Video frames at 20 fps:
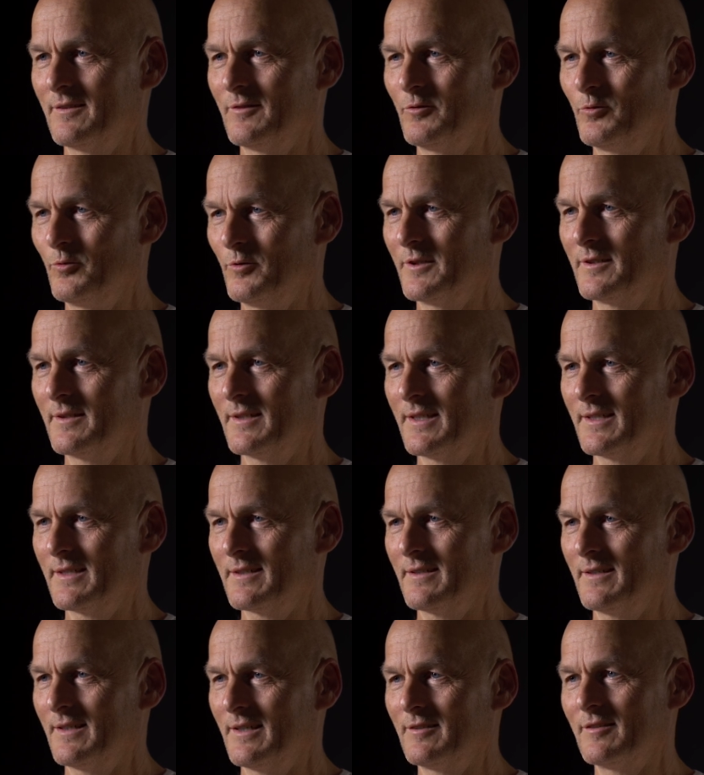doing
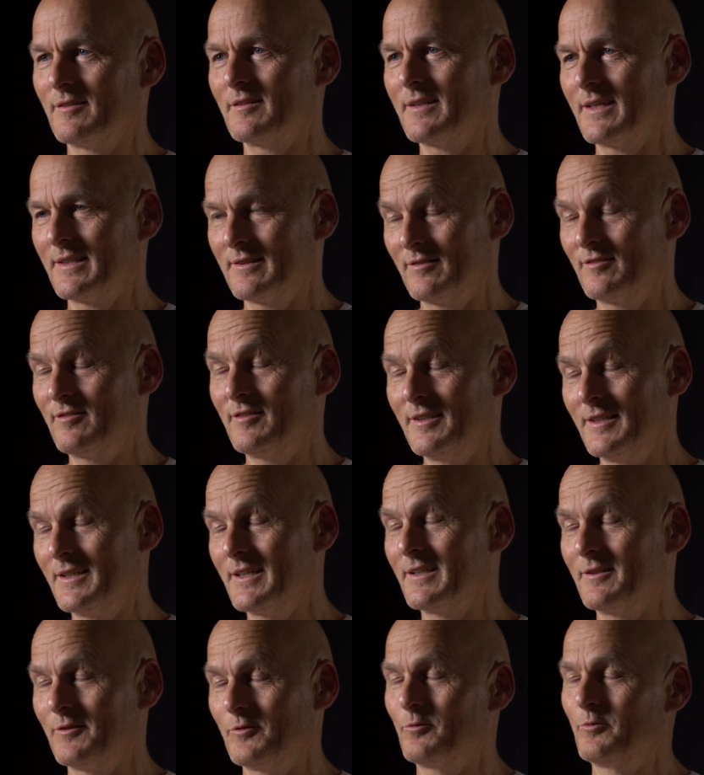that and that she
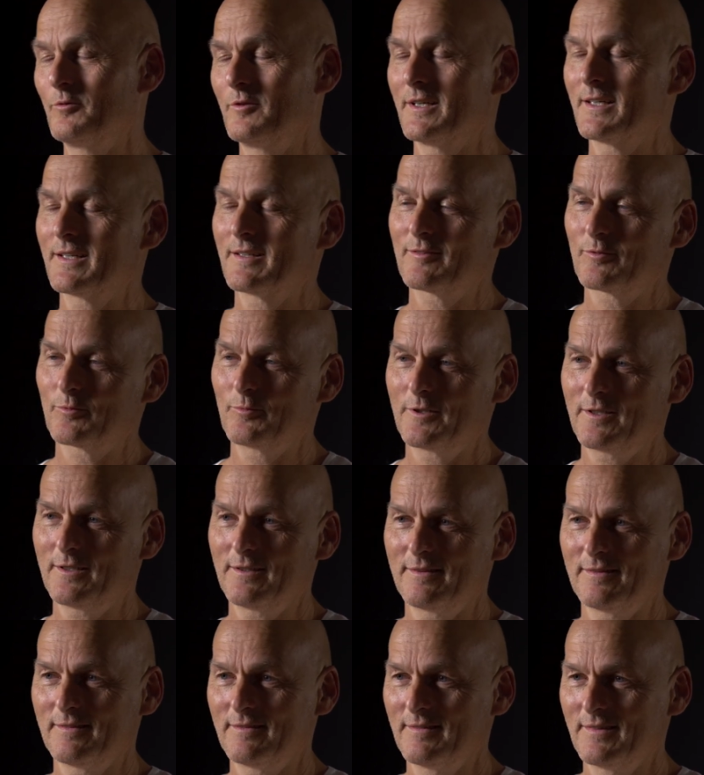can do that as
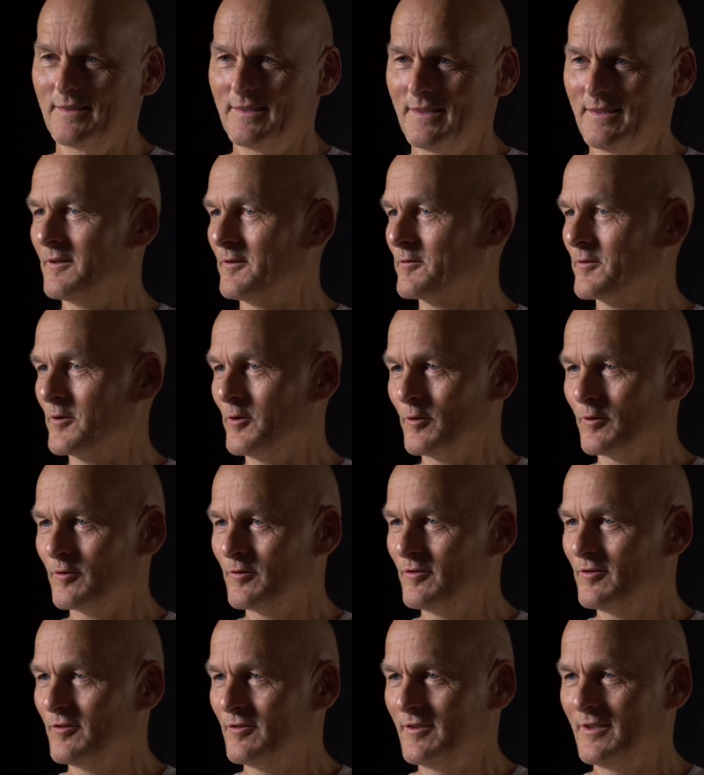well. Of course,
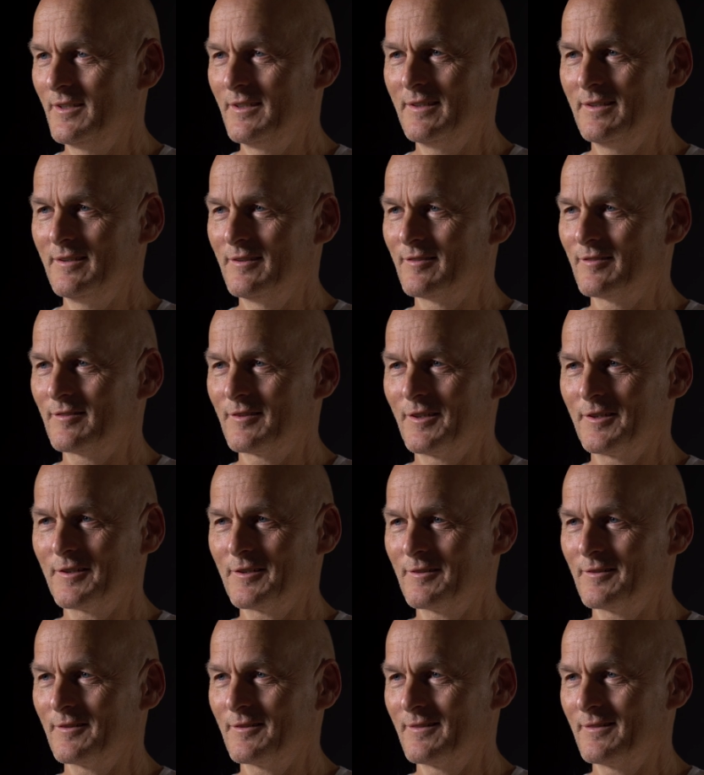she is
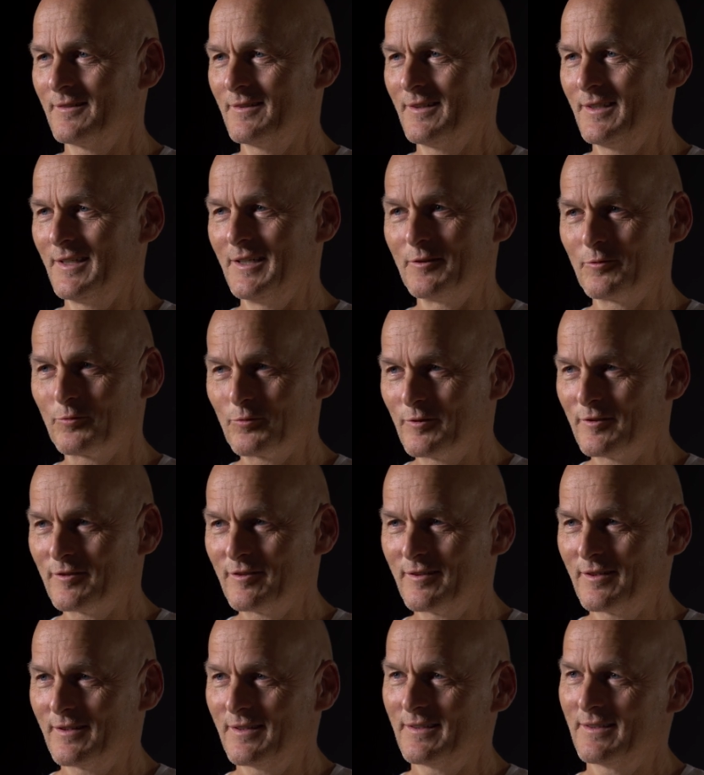not
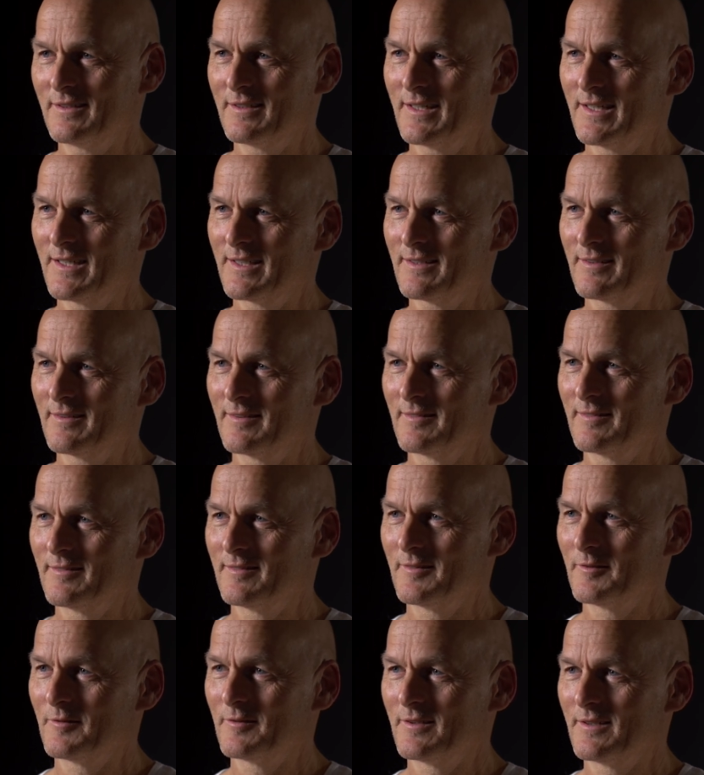interested in that.
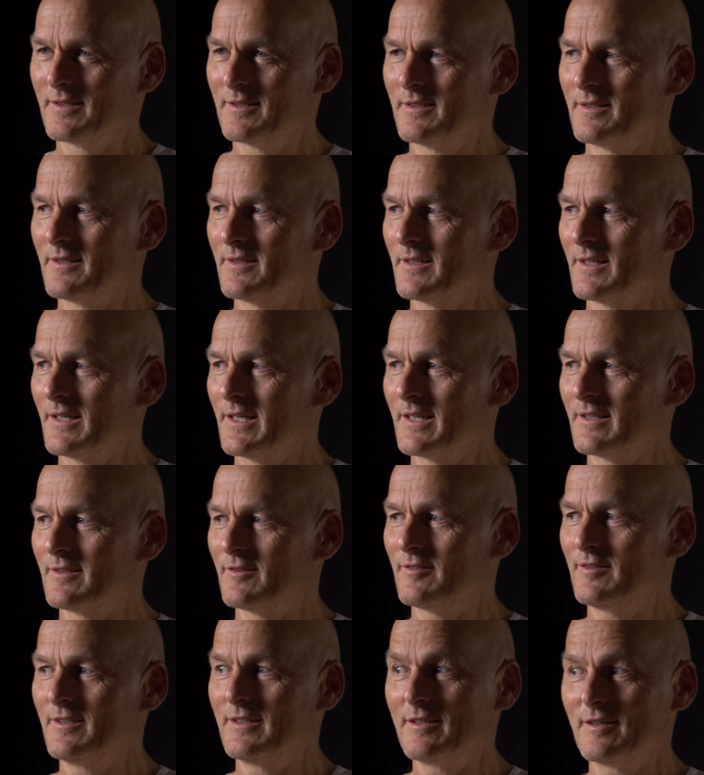
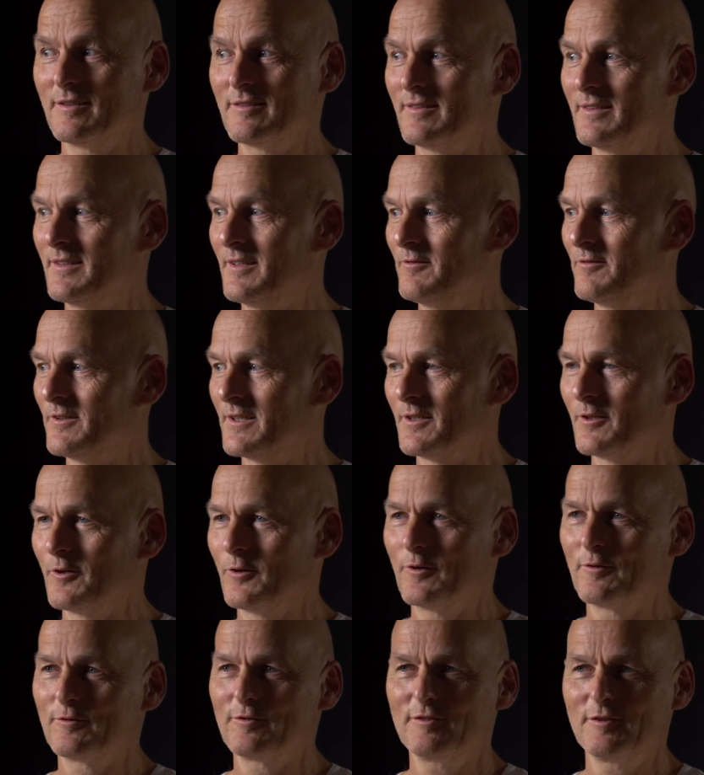And she doesn't even
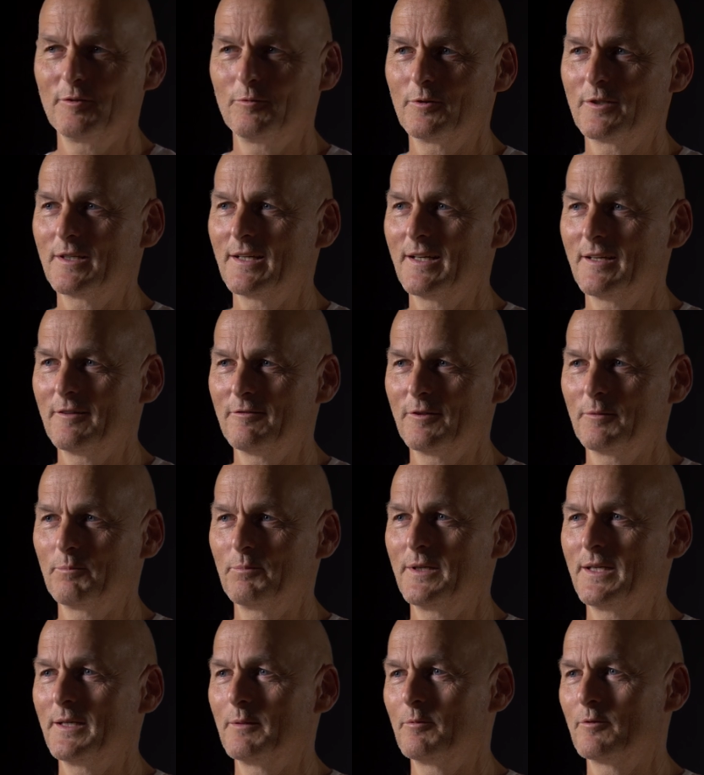know if she would ever
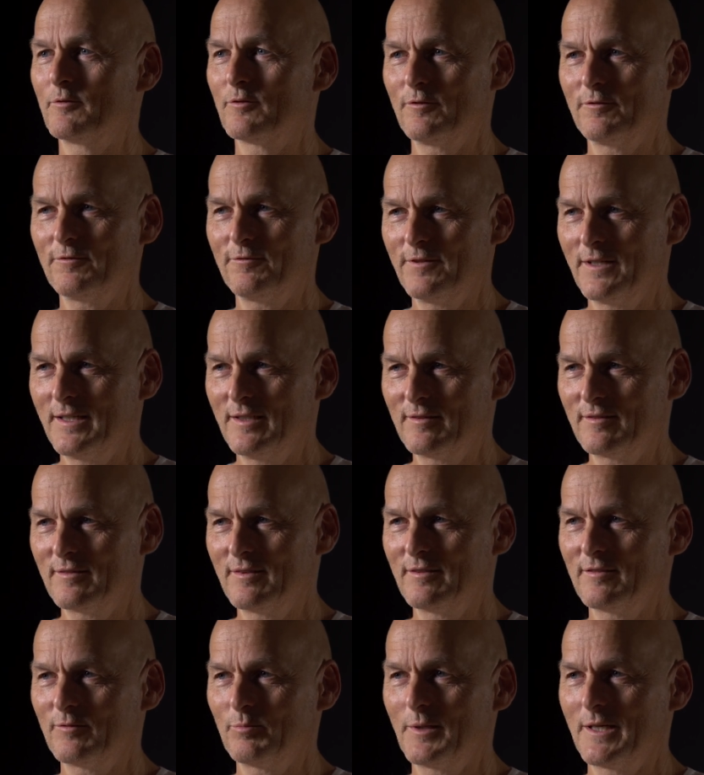be able to face
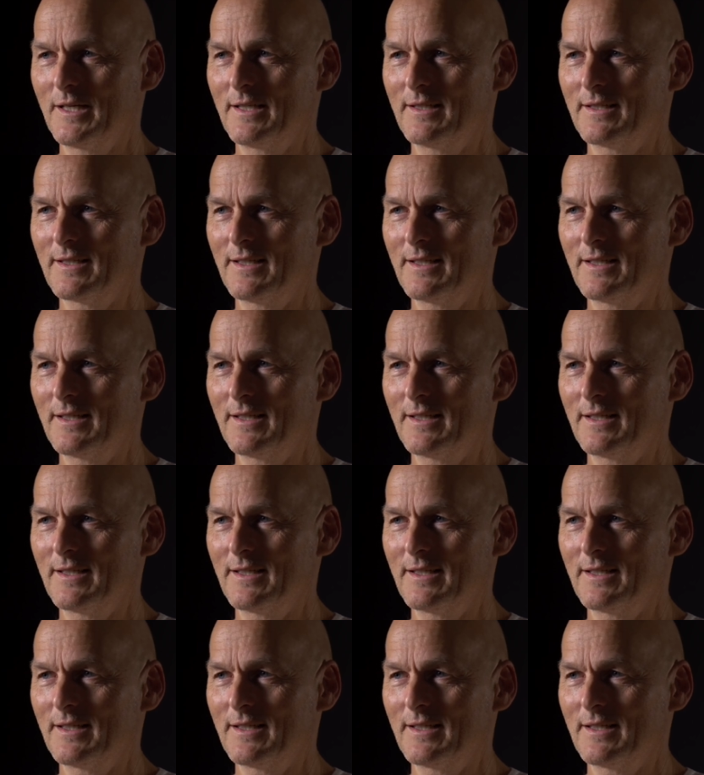this man